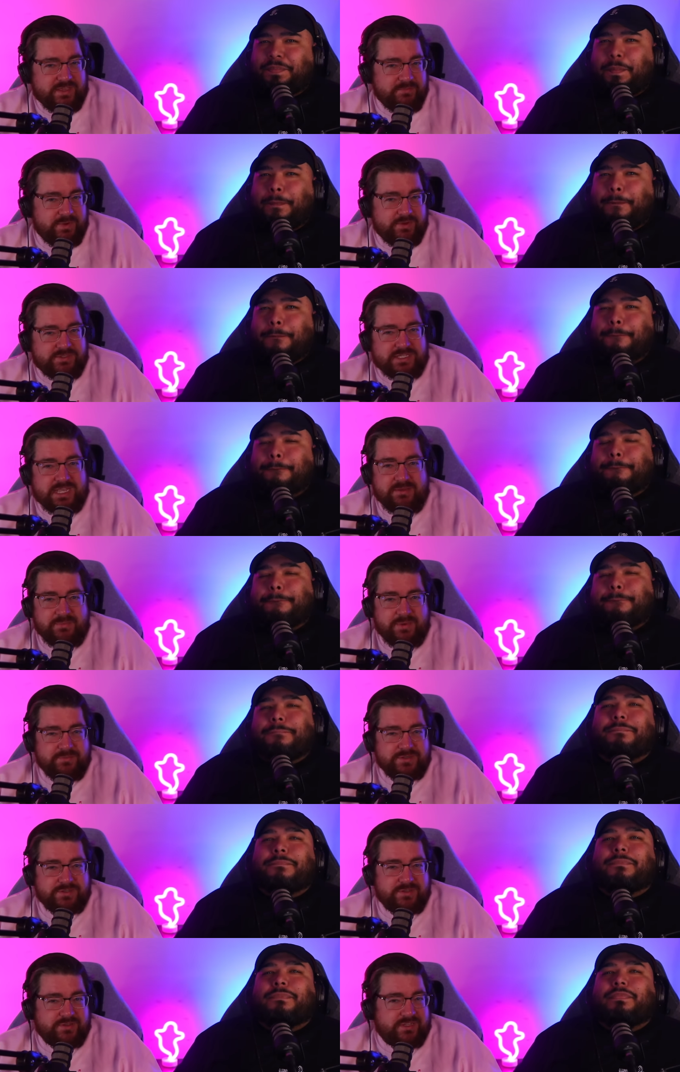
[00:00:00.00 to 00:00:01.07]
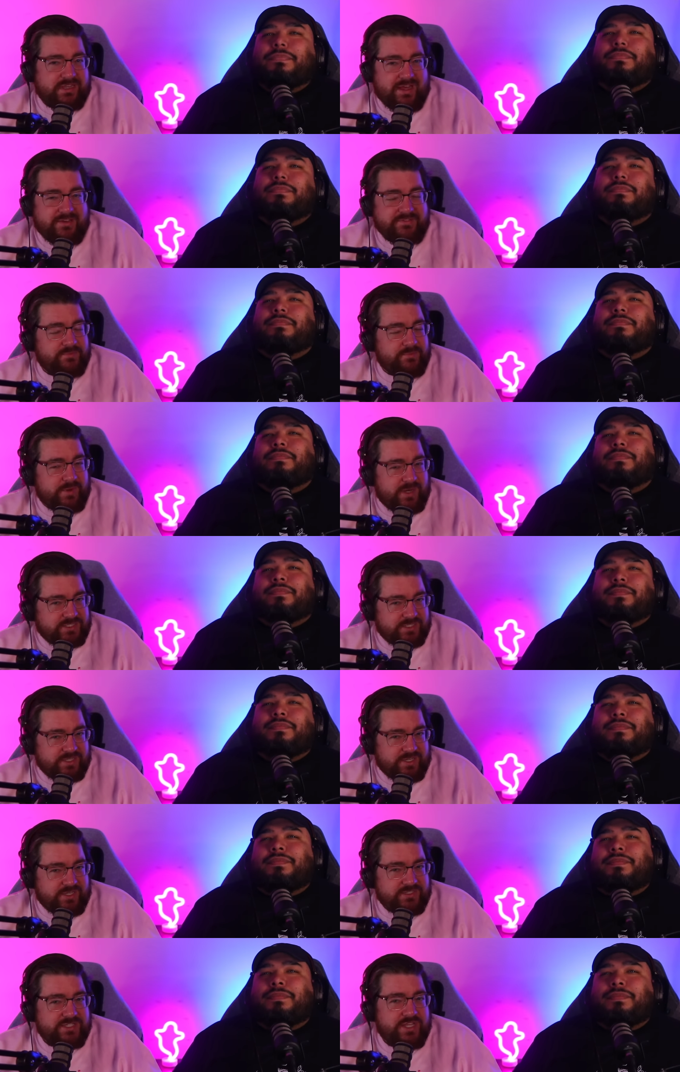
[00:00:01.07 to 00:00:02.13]
Speaker 1: emotes and members only lives and watch
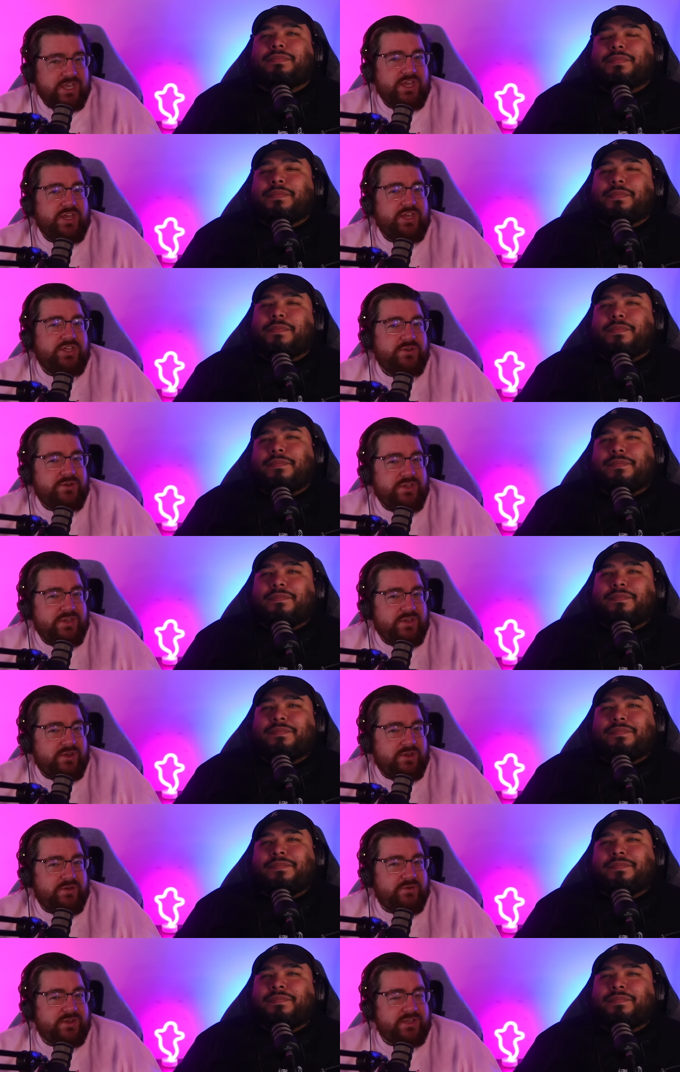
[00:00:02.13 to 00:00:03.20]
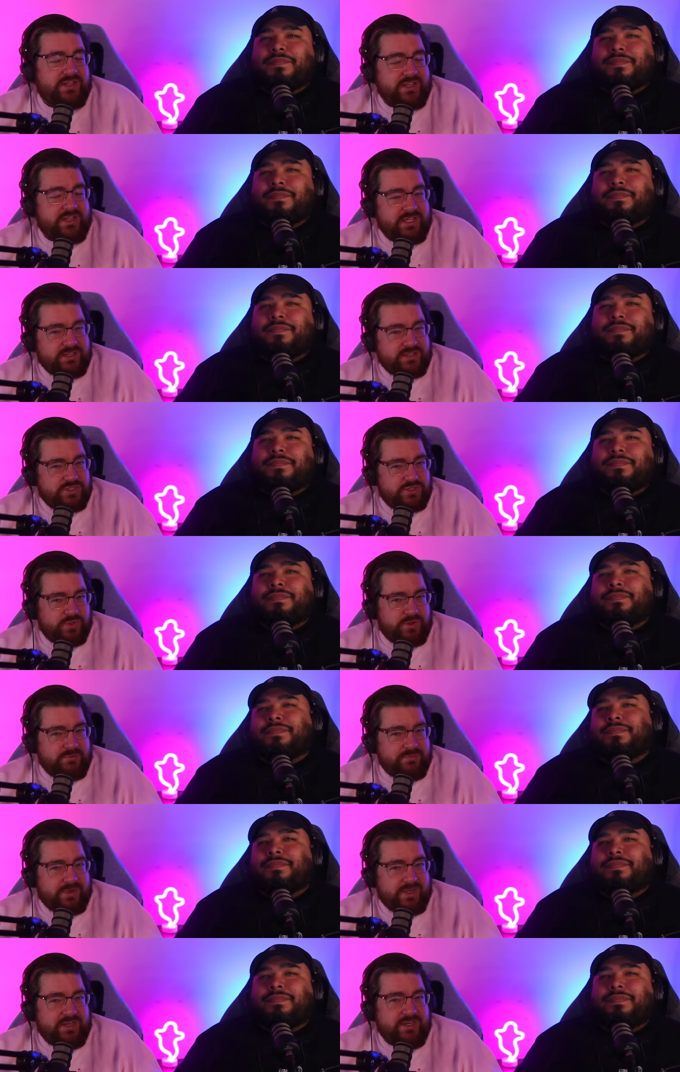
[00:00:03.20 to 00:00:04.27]
alongs, you can go click the join
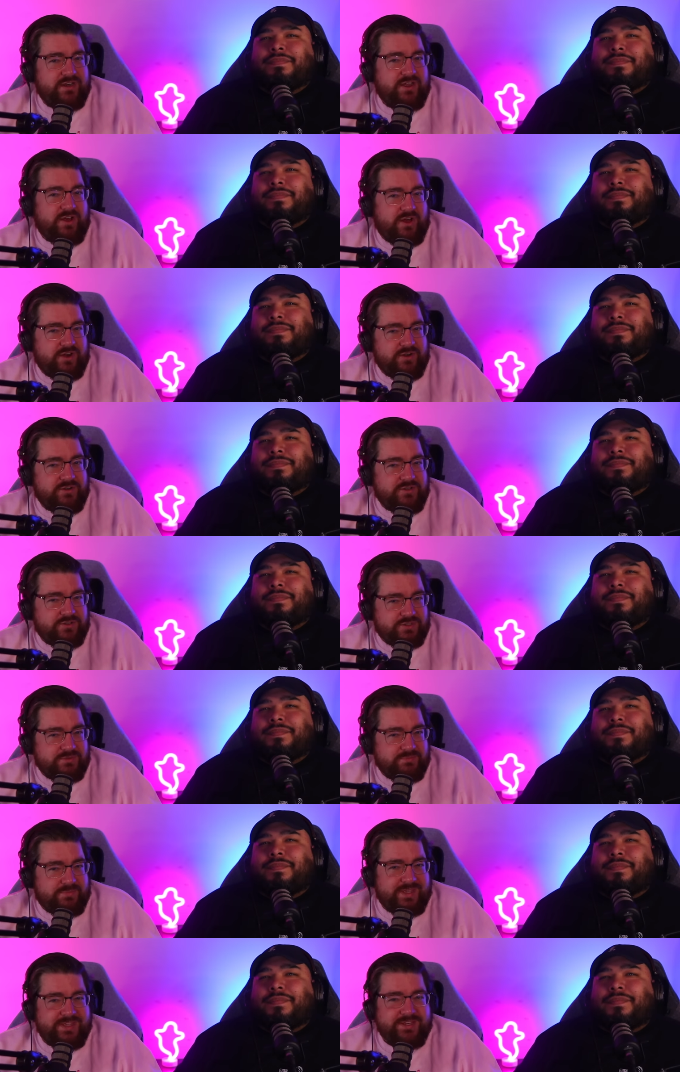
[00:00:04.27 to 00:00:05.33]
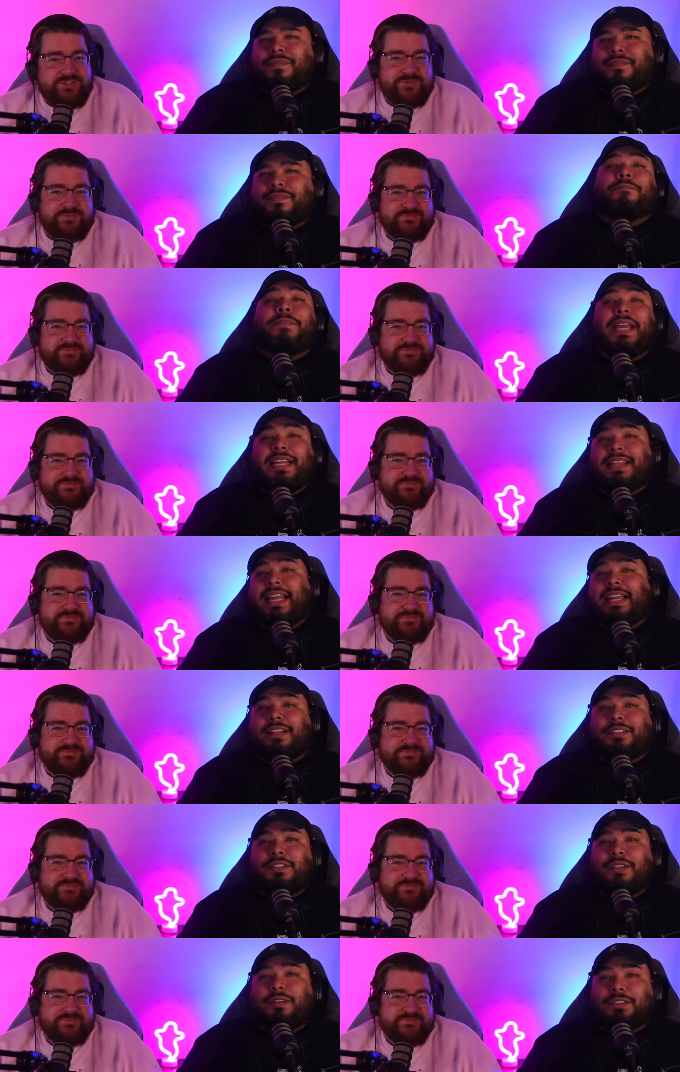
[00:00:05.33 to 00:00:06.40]
button on our YouTube page.
Speaker 2: Big thank you
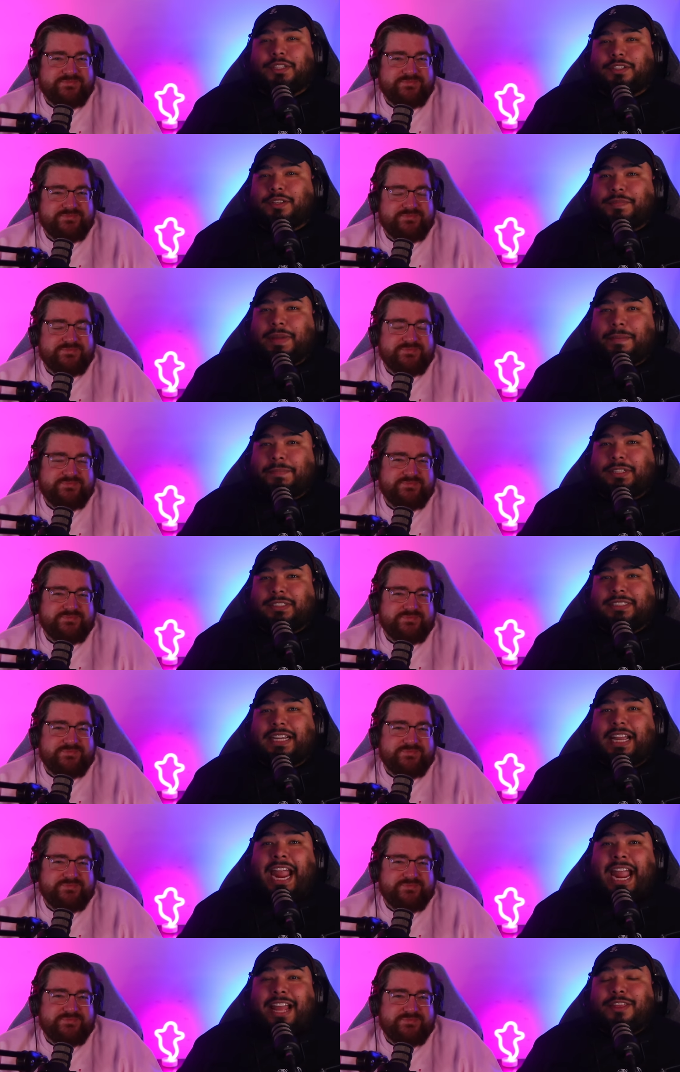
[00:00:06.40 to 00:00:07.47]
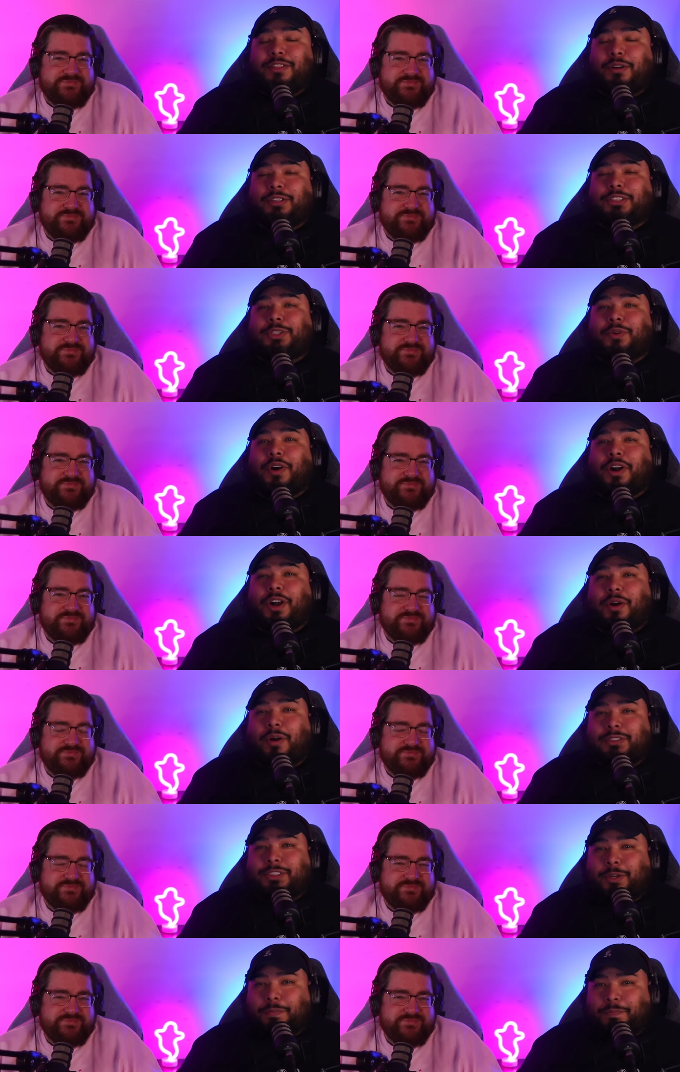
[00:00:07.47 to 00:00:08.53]
to those YouTube members and those who are
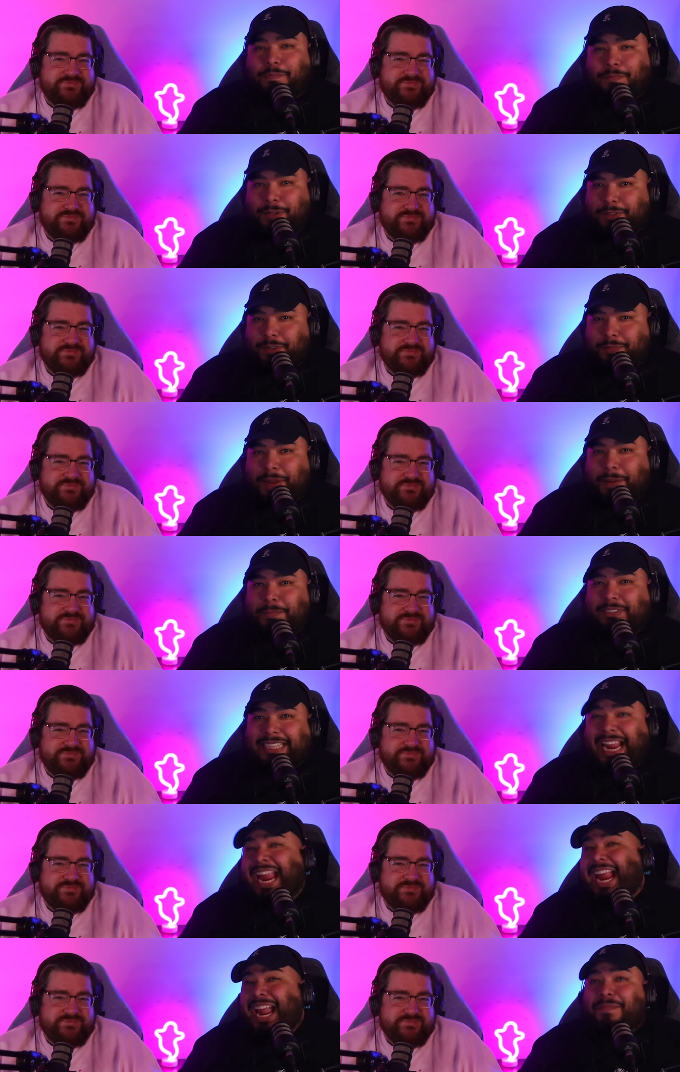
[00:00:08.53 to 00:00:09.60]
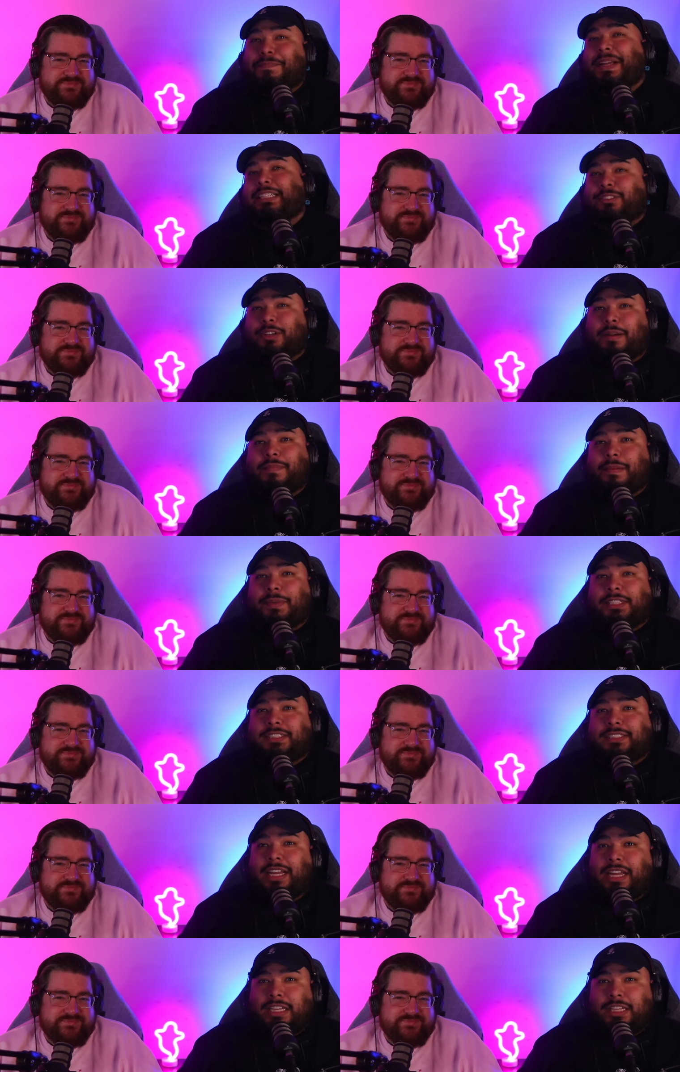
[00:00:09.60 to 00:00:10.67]
also YouTube members and Patreon
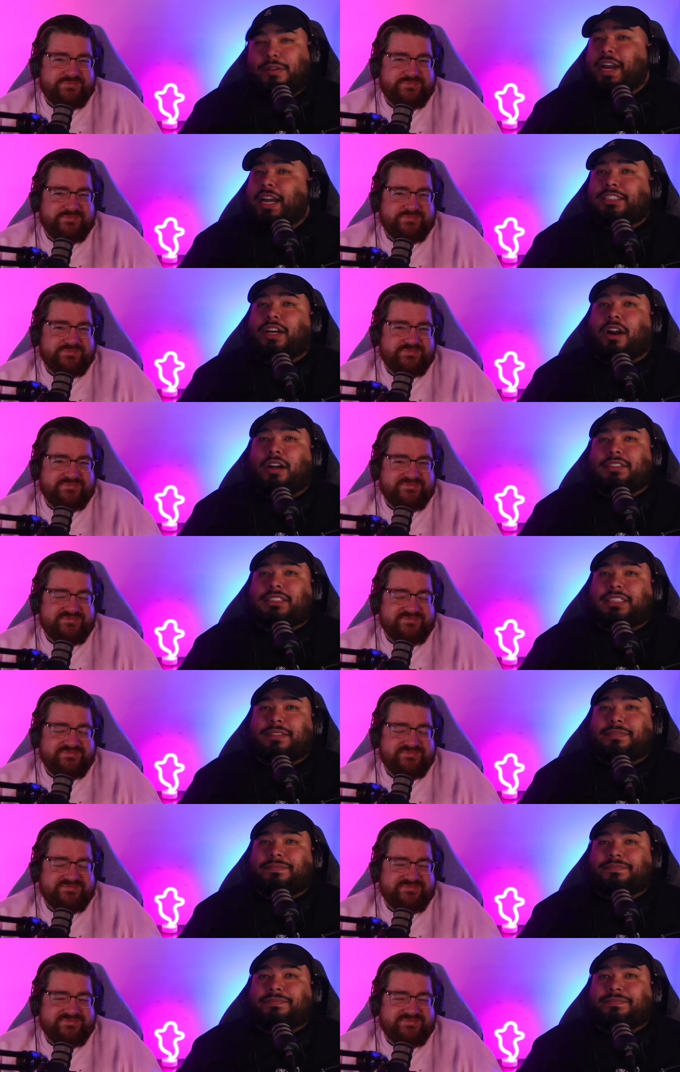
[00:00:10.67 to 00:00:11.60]
members. You guys are awesome.